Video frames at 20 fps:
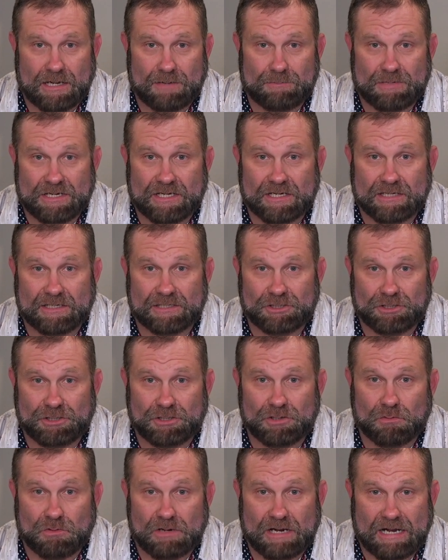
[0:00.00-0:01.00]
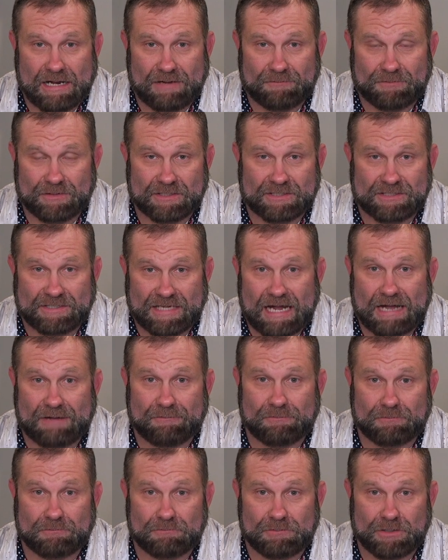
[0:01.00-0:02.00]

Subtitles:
because you don't have the staff,